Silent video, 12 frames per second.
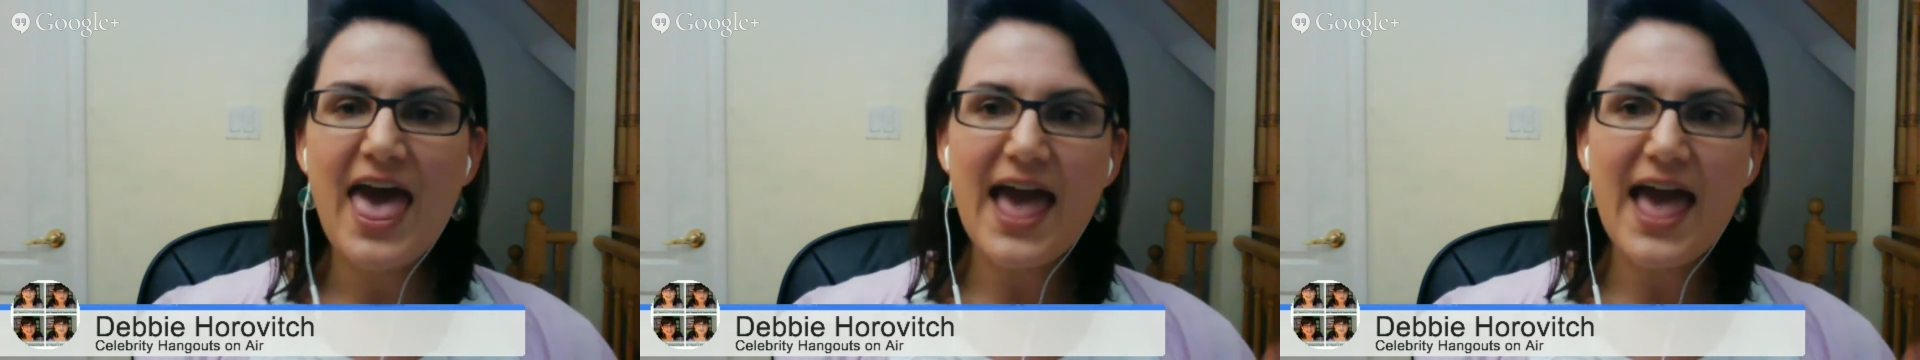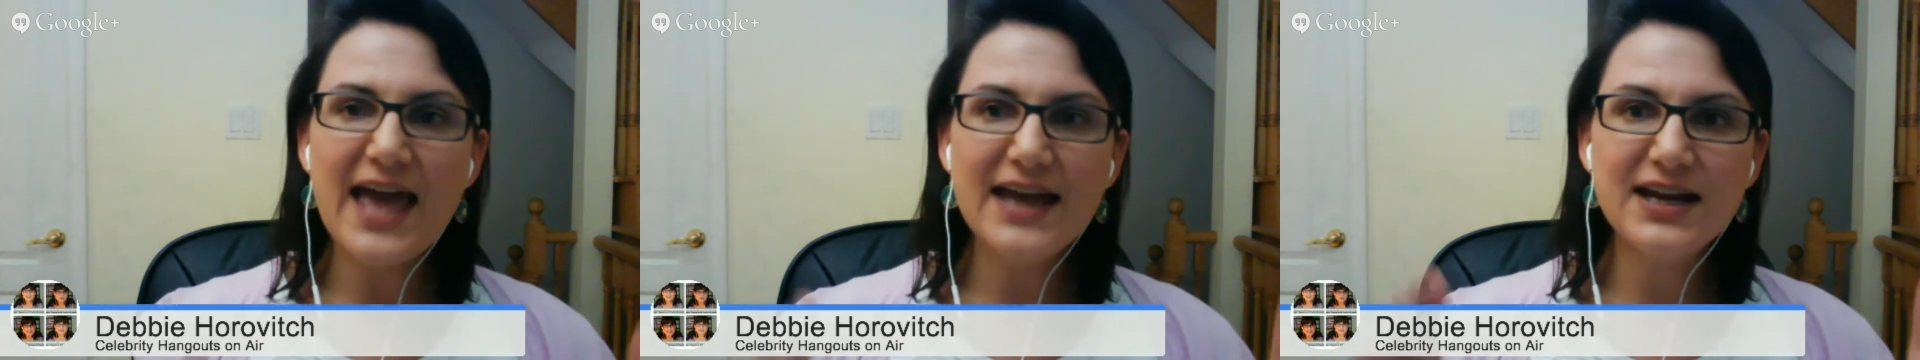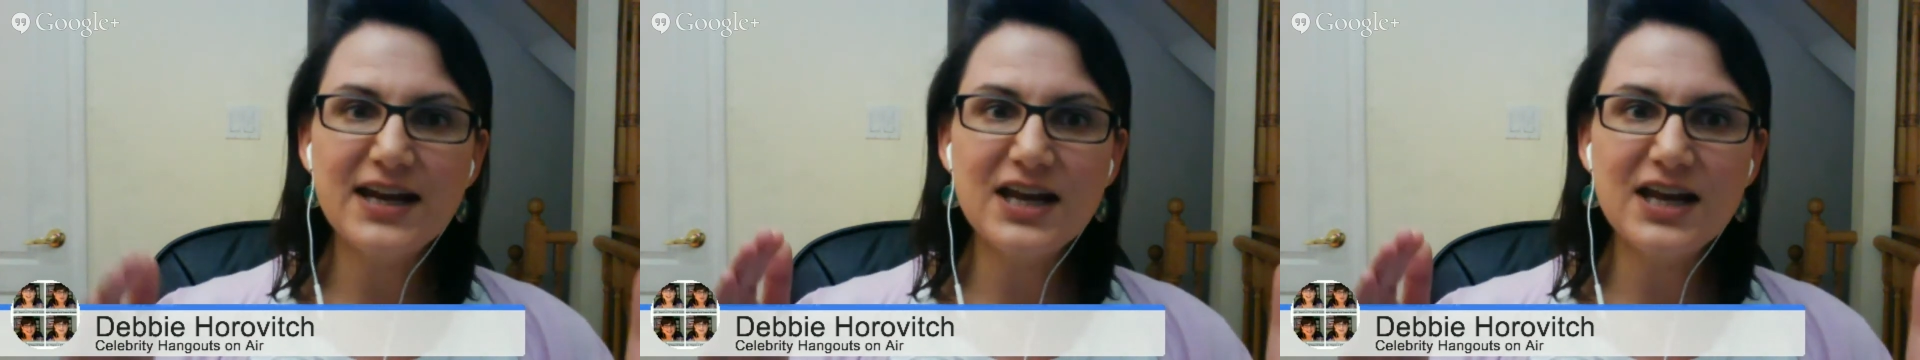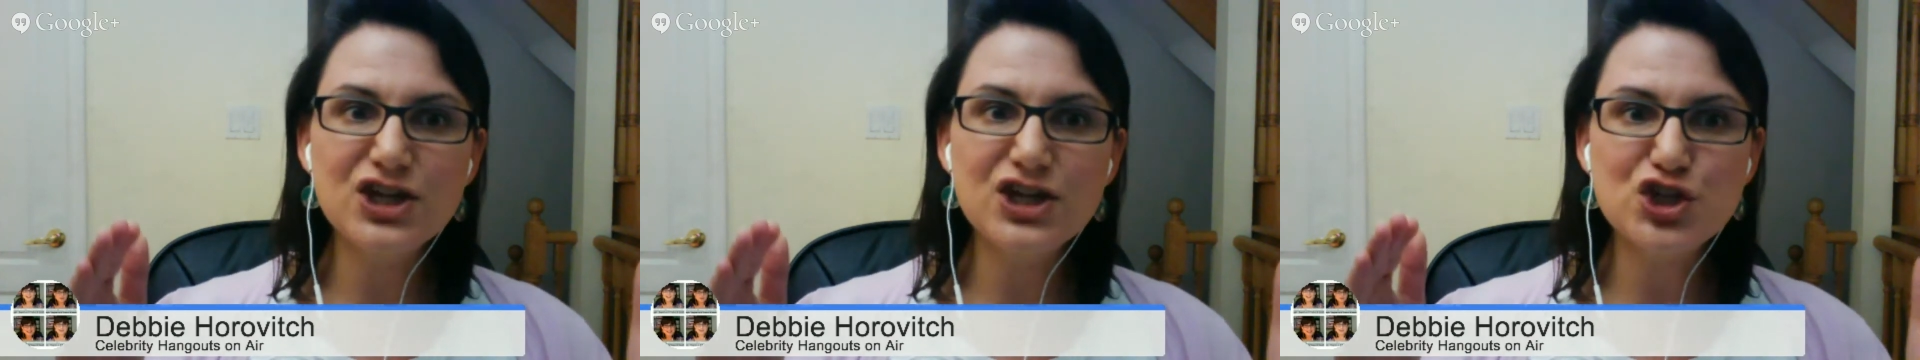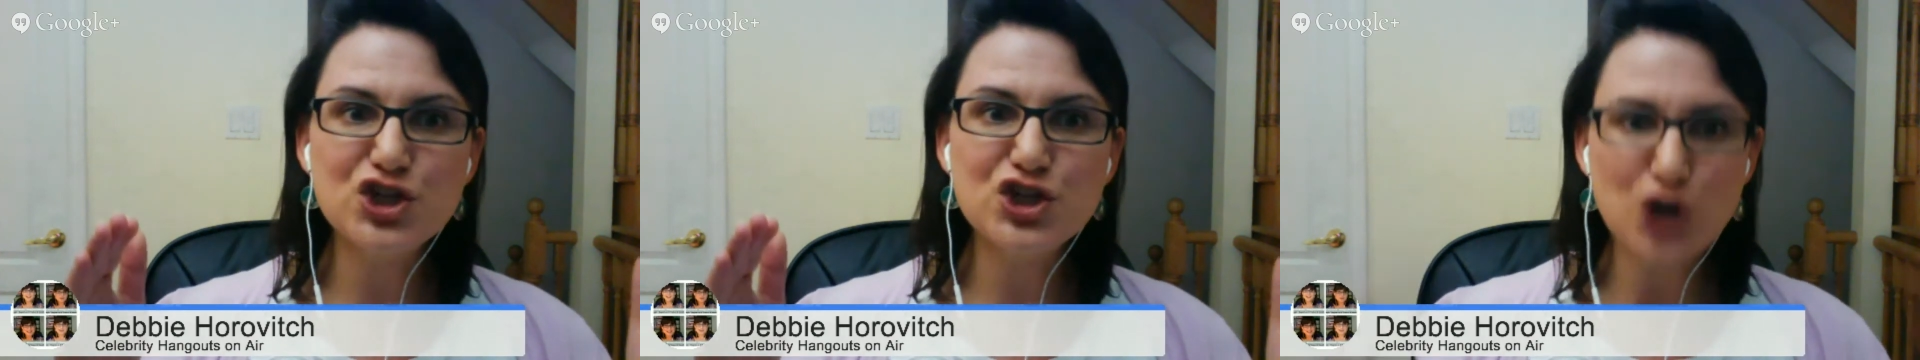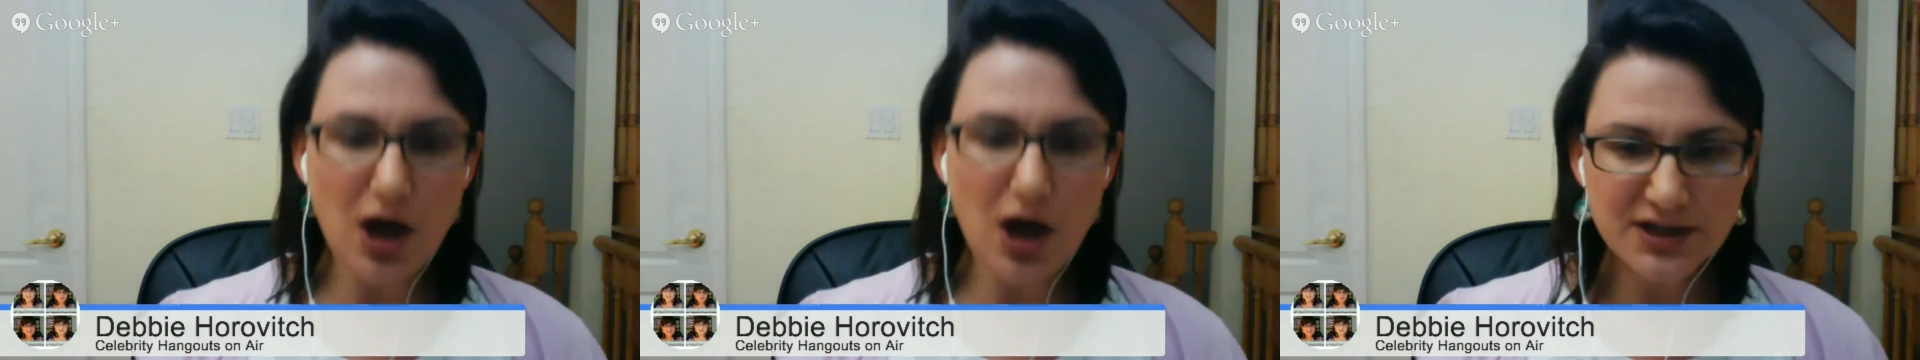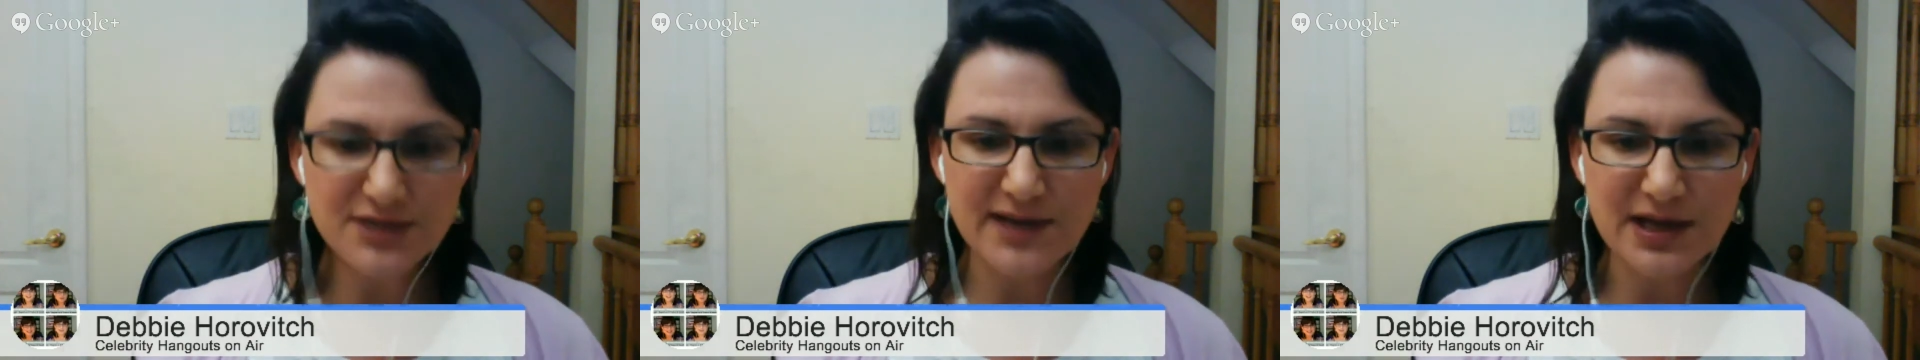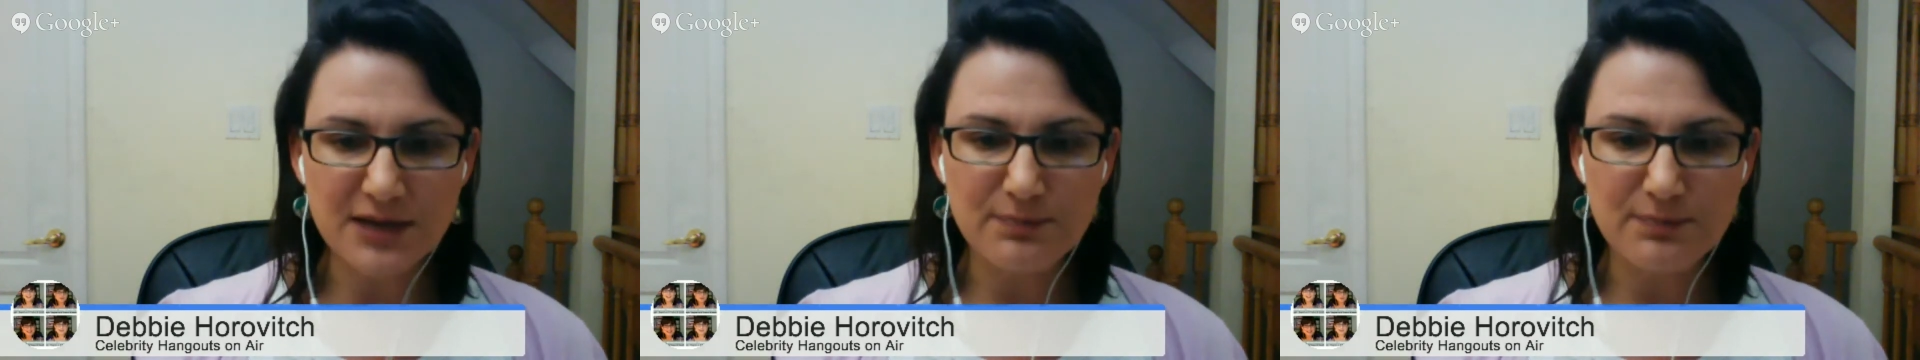And it shocked me